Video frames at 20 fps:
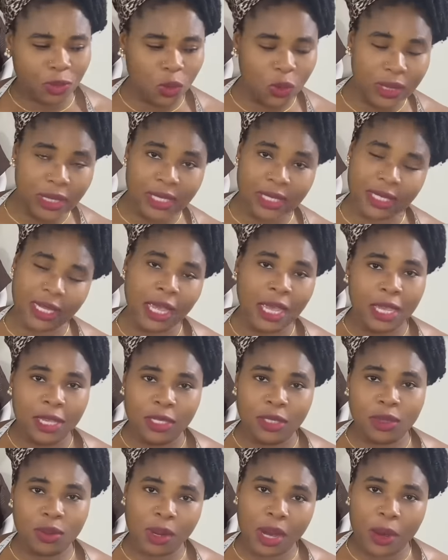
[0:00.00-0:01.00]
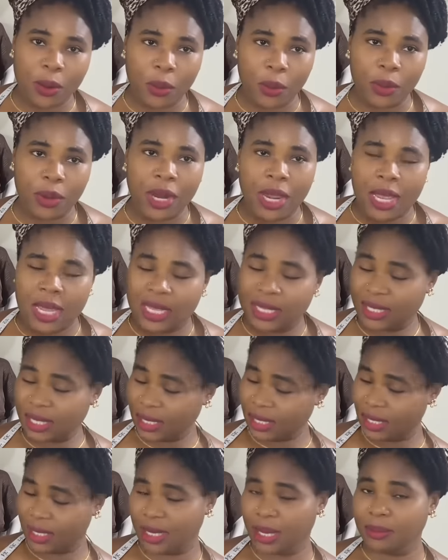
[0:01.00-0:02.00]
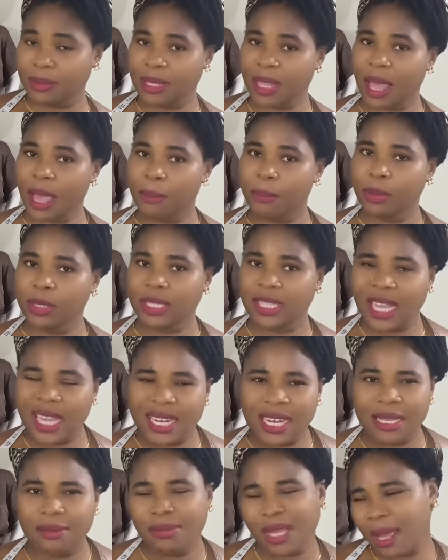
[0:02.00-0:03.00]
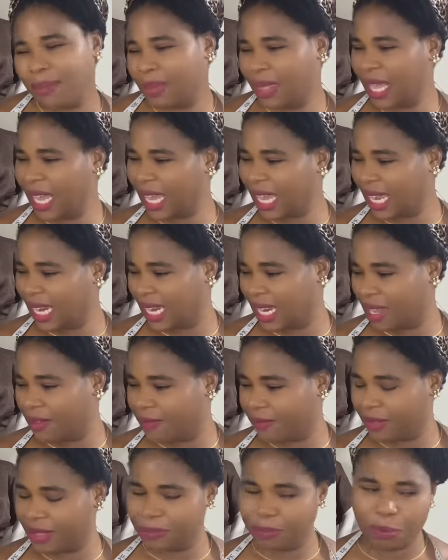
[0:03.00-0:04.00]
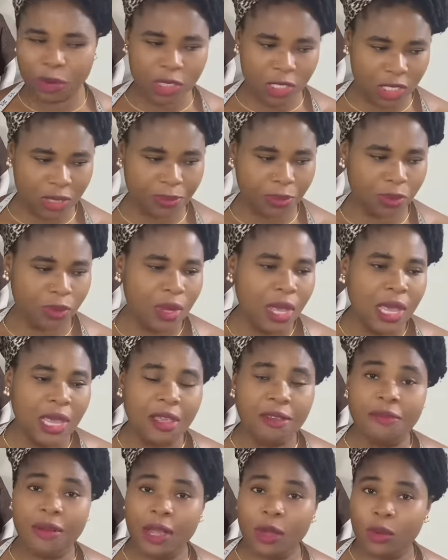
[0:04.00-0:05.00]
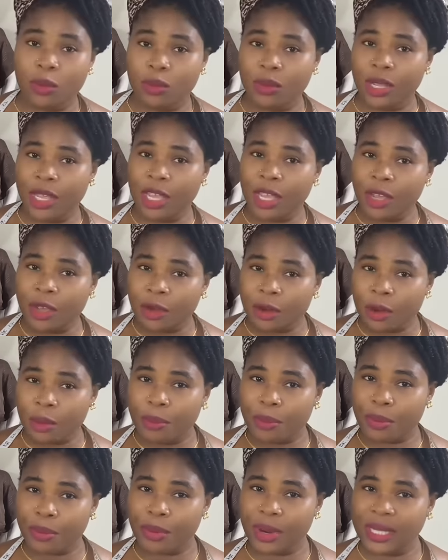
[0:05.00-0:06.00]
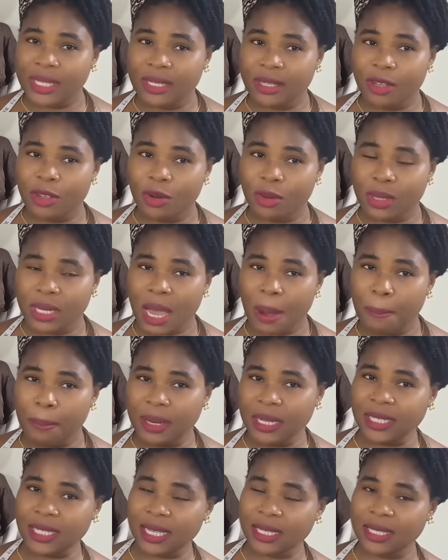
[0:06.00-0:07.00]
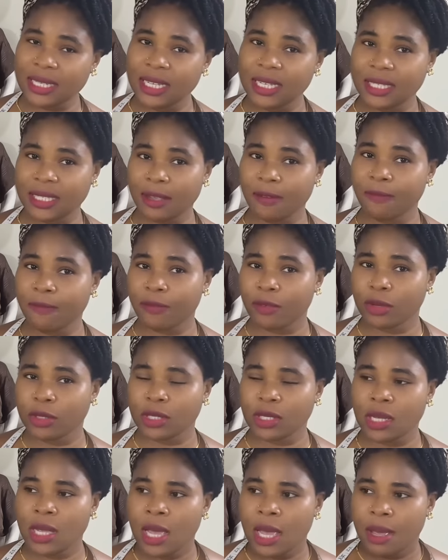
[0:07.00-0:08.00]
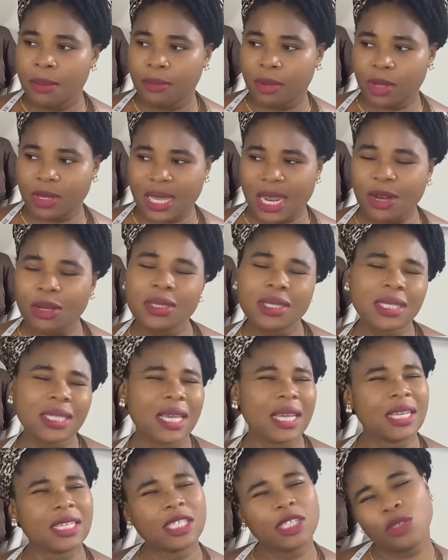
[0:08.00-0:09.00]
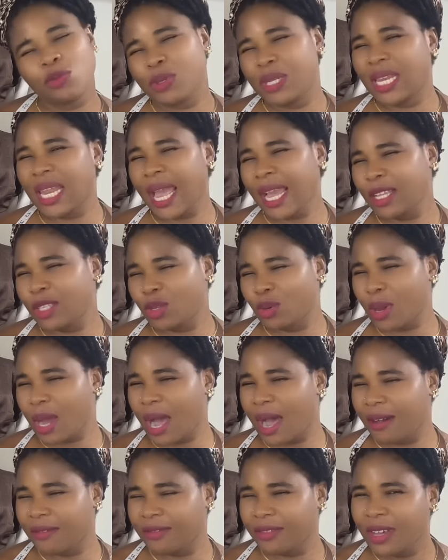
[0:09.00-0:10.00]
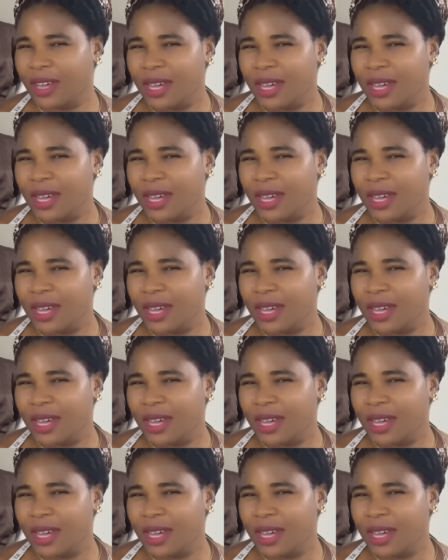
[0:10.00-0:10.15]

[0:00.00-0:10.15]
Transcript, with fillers: twist to our own. It's still the same style, but then I'm thinking if possible, if I could incorporate, you know, that pleated slit in front, because I don't think she would like to have